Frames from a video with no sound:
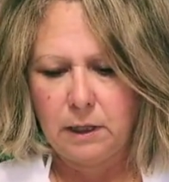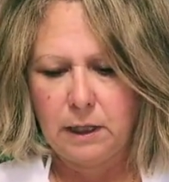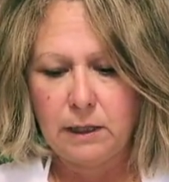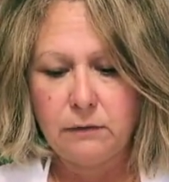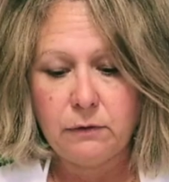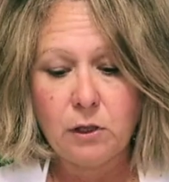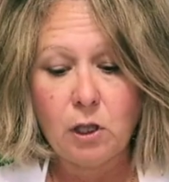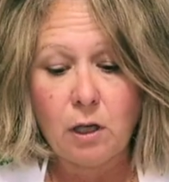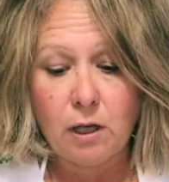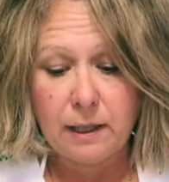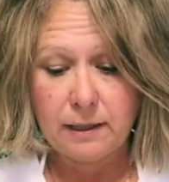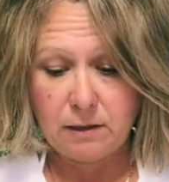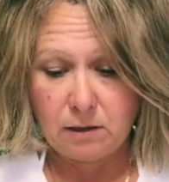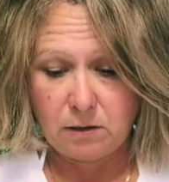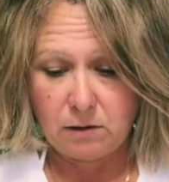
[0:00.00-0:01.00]
If
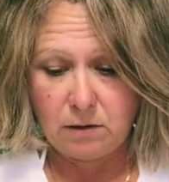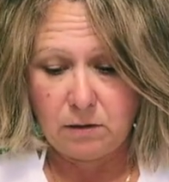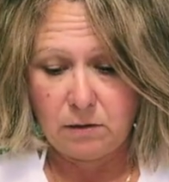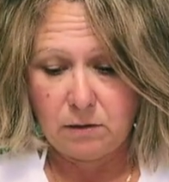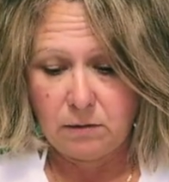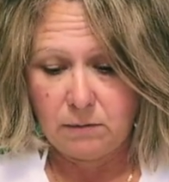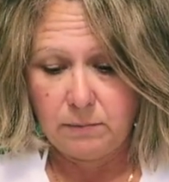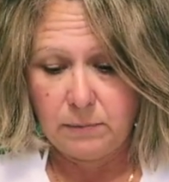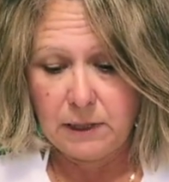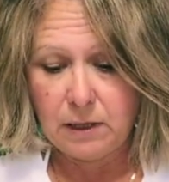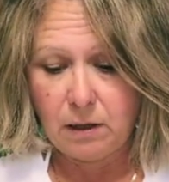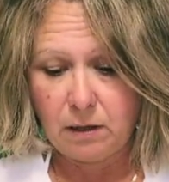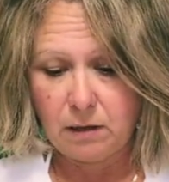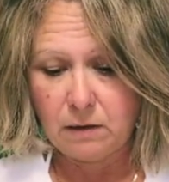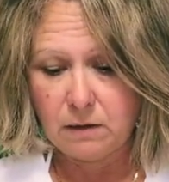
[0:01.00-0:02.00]
not,
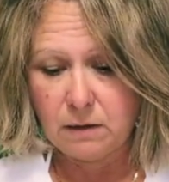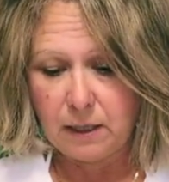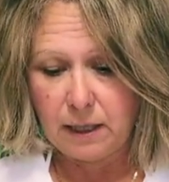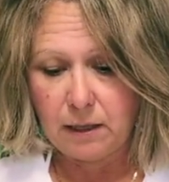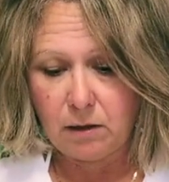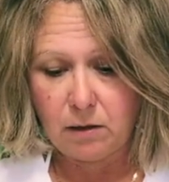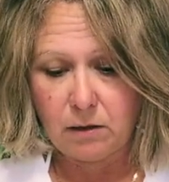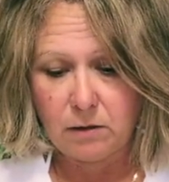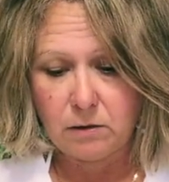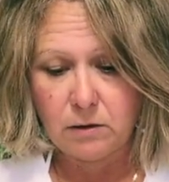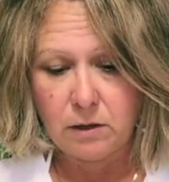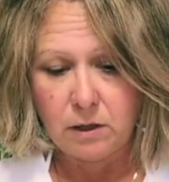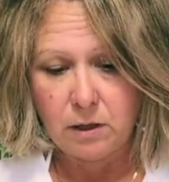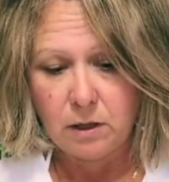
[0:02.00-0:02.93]
because they are